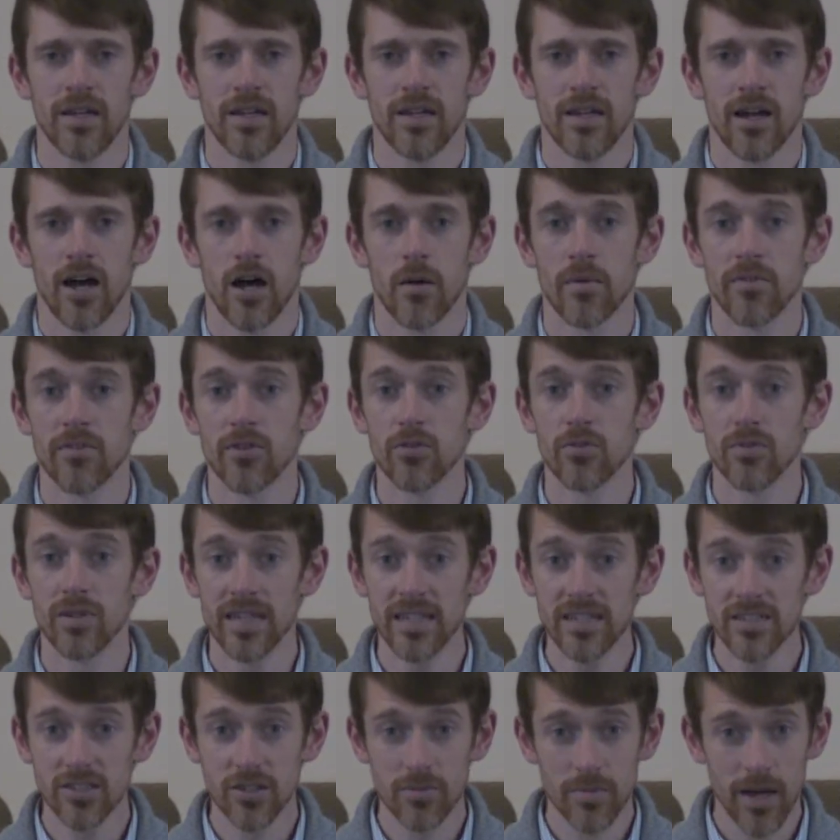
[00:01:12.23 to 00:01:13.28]
Um, if you
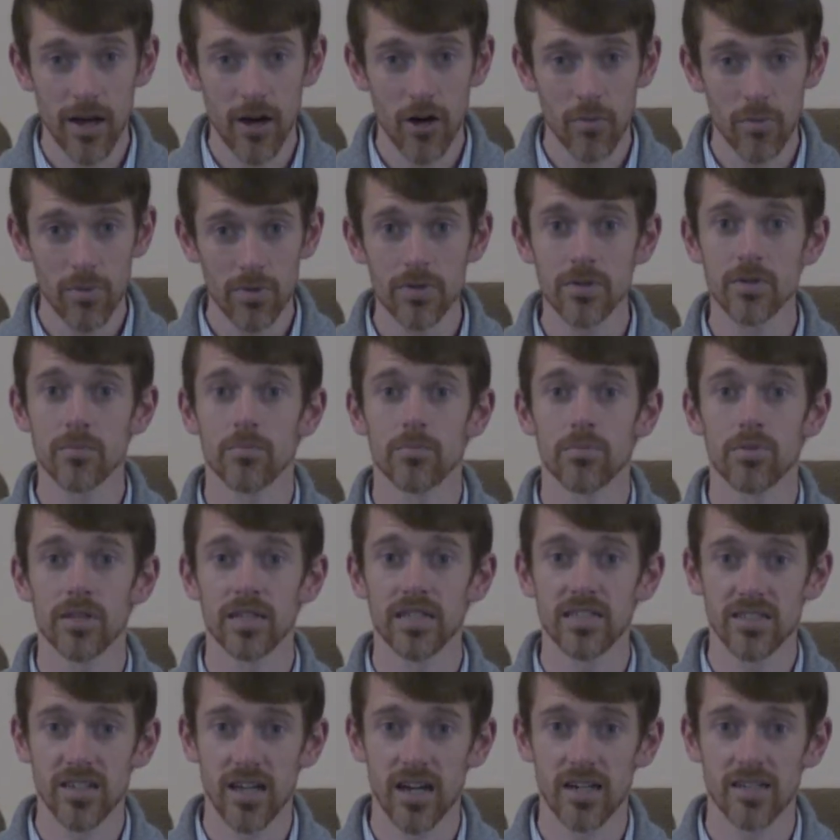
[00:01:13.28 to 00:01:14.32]
need some help,
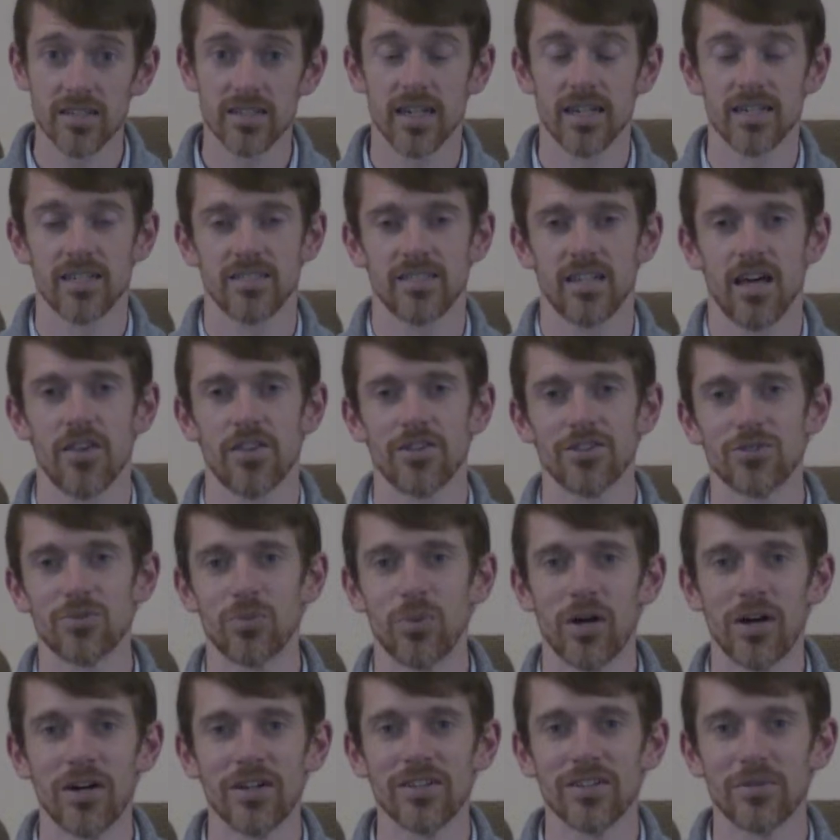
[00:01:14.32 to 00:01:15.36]
please contact Seth as
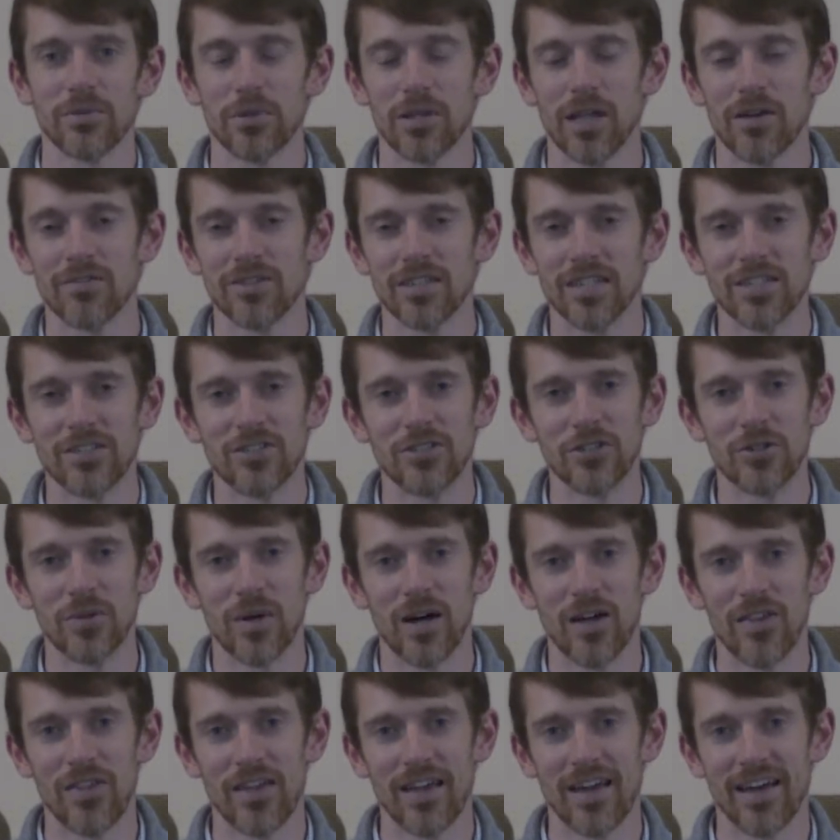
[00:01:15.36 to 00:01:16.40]
well. Love to get you
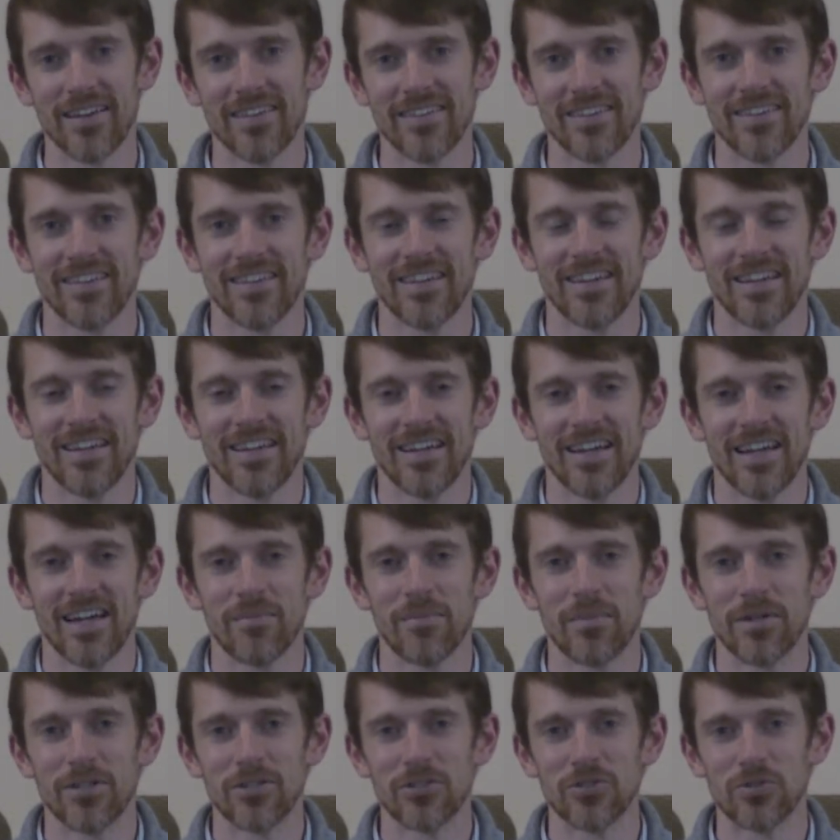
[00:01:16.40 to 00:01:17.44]
on that
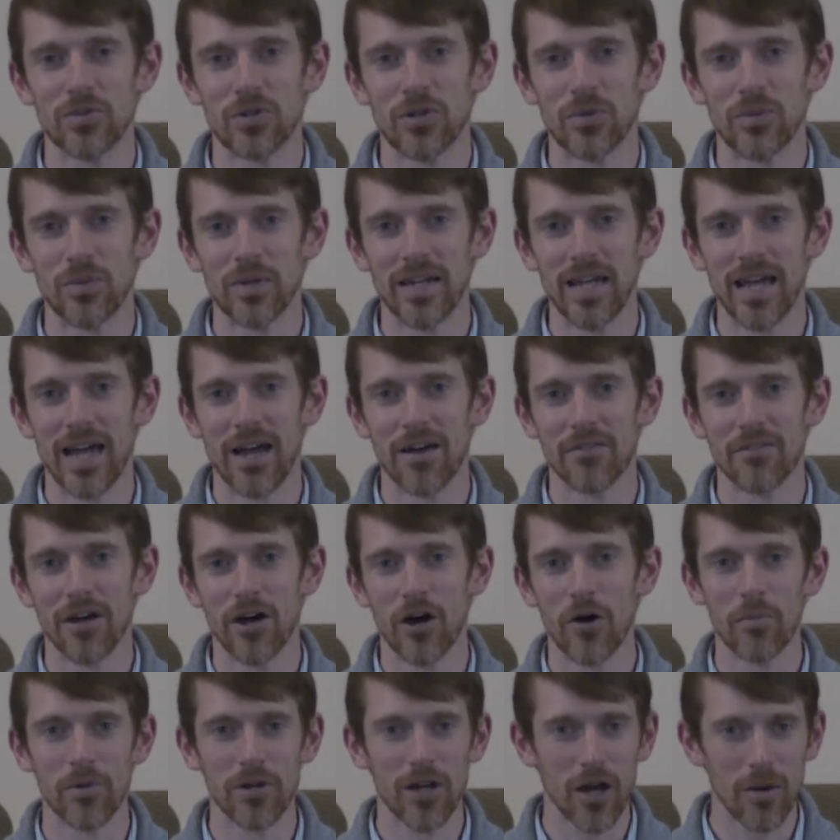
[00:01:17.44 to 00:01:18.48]
and make sure we have
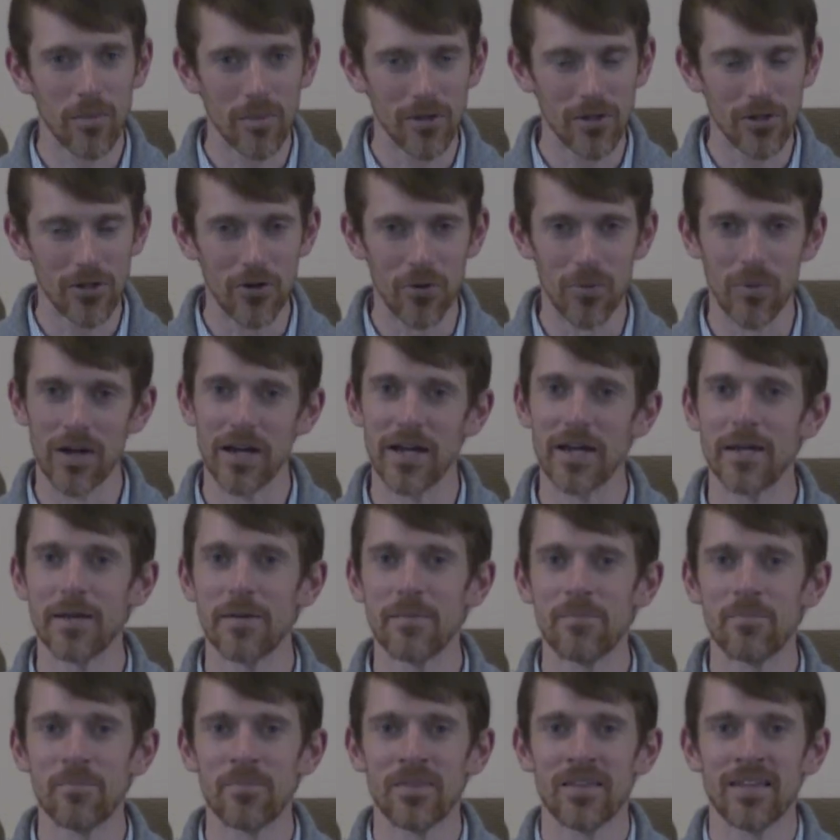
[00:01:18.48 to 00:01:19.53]
help coming your way.
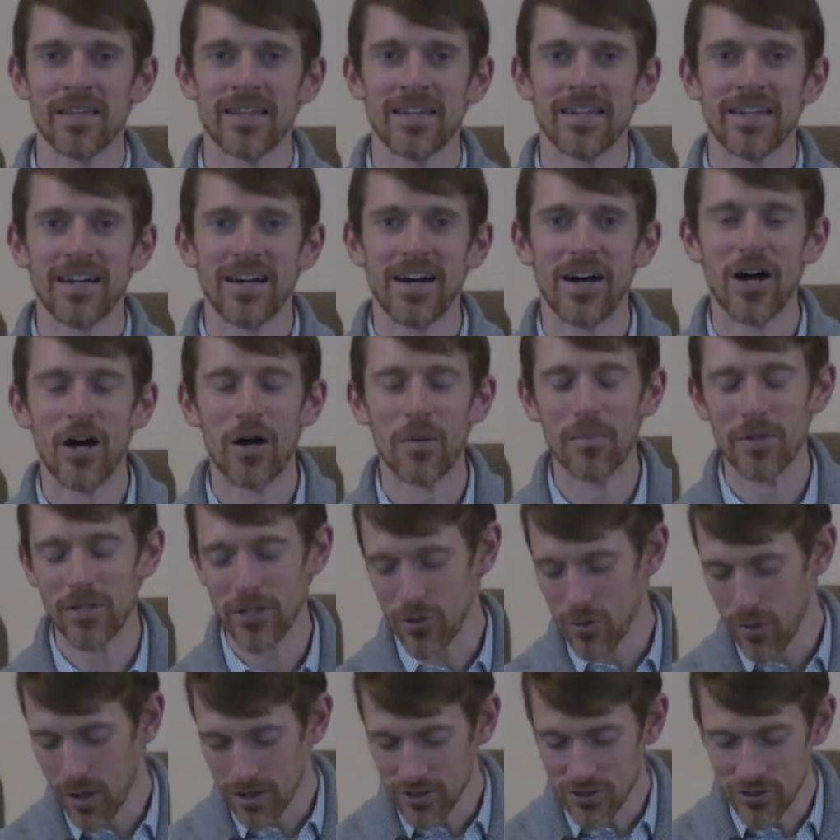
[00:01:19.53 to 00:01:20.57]
Um,
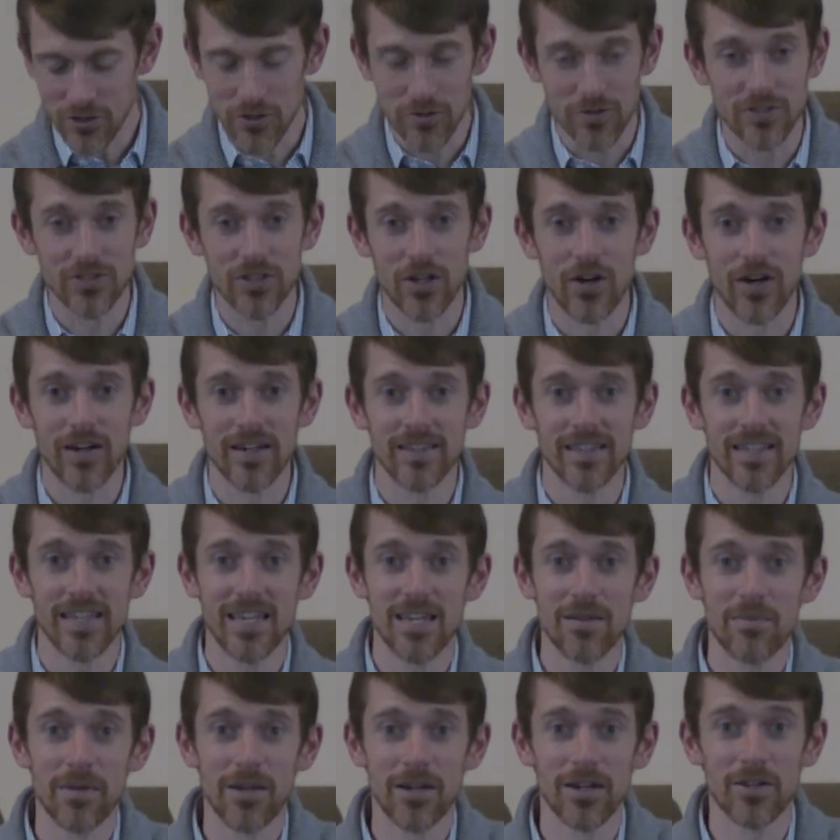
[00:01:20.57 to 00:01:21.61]
you also saw in the
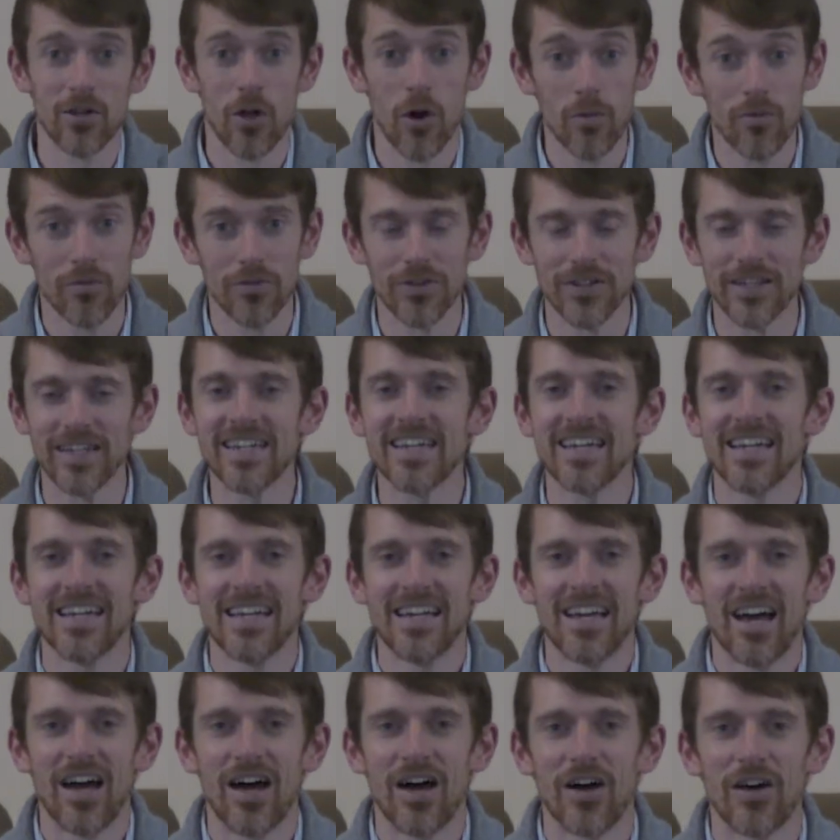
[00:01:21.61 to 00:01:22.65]
email, hopefully,
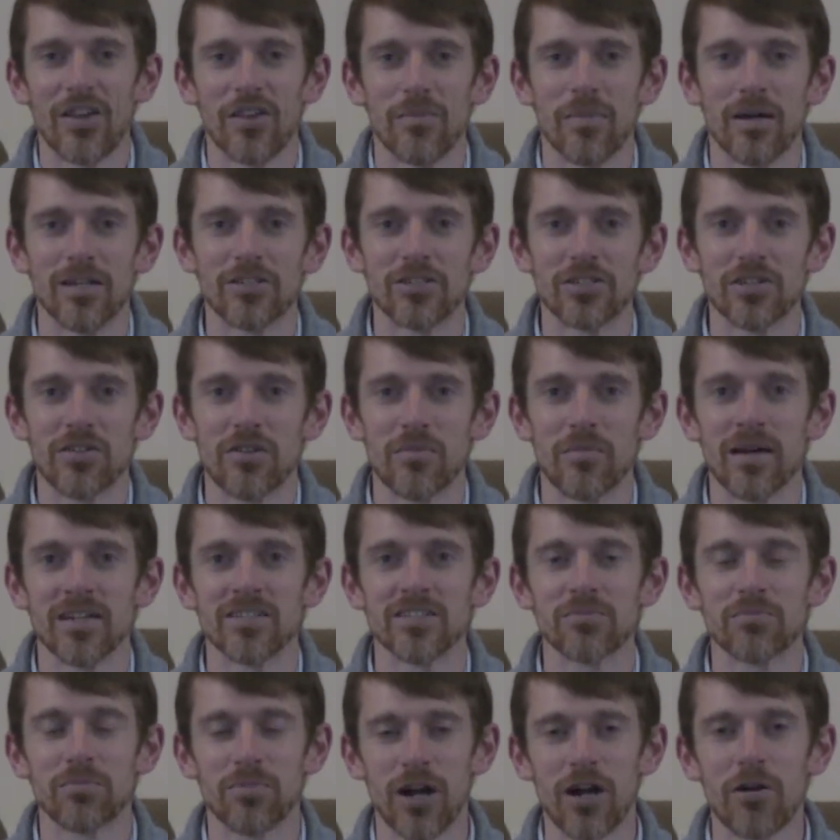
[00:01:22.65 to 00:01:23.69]
uh, the mention of the
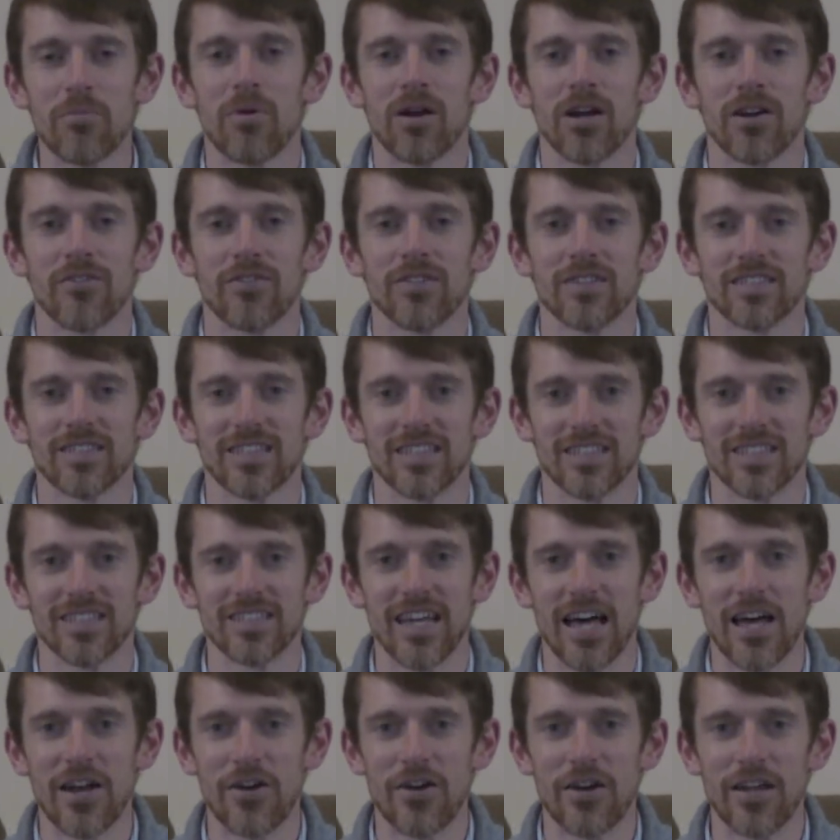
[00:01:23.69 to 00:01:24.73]
men's prayer breakfast this
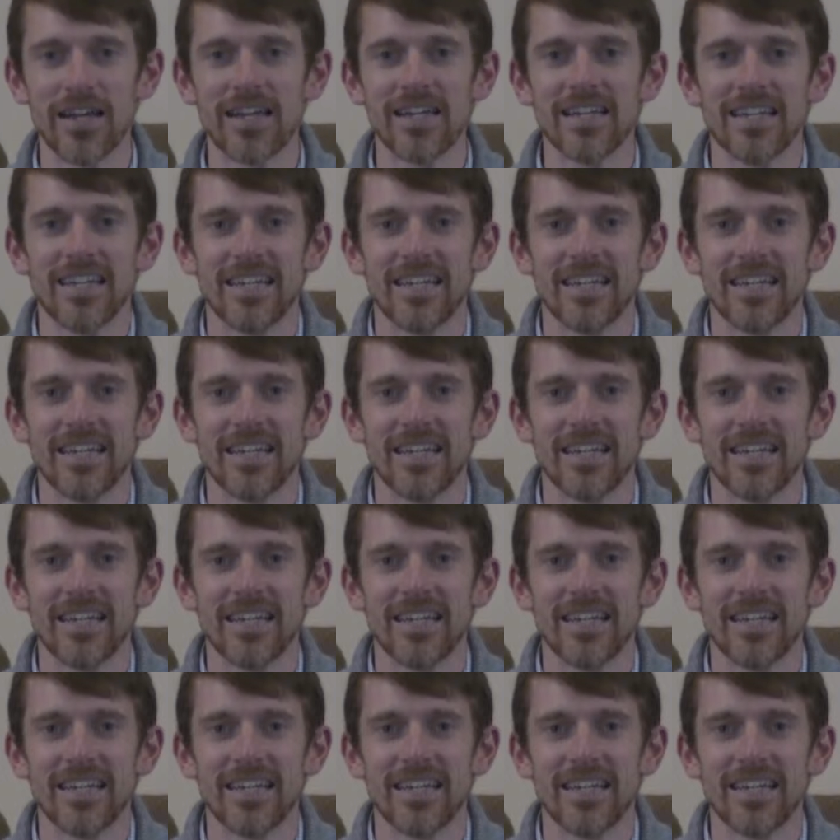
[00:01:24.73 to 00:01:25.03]
Saturday.